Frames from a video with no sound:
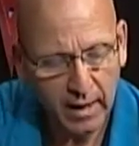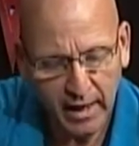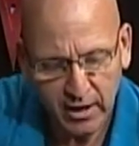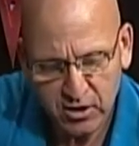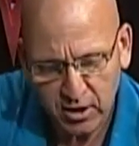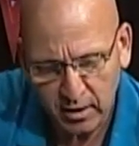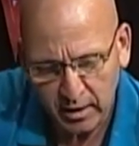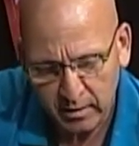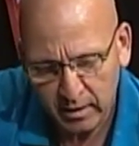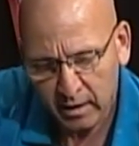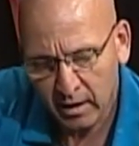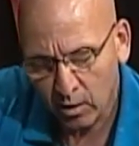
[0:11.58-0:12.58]
Excellent.
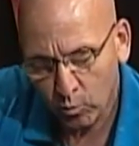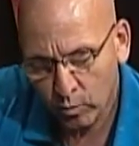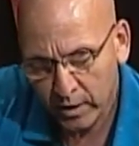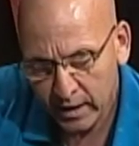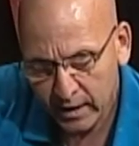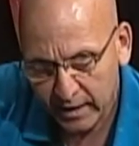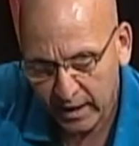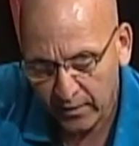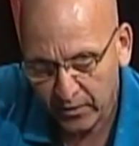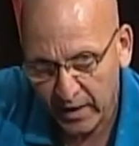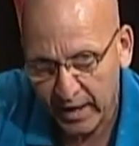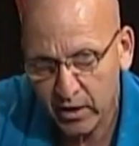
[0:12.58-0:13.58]
Uh, we
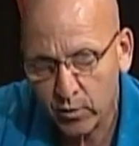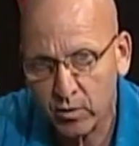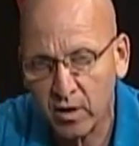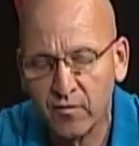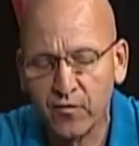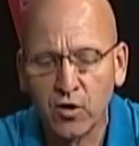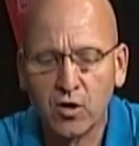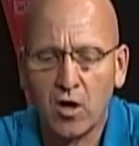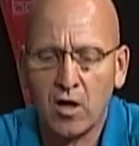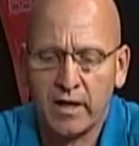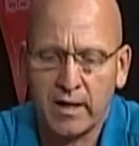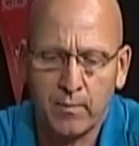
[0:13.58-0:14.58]
can't thank you enough for
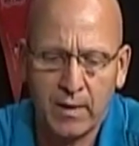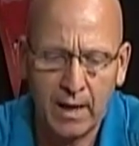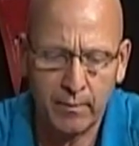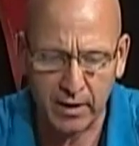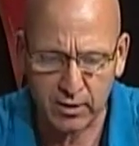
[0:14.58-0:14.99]
calling, and Bobby,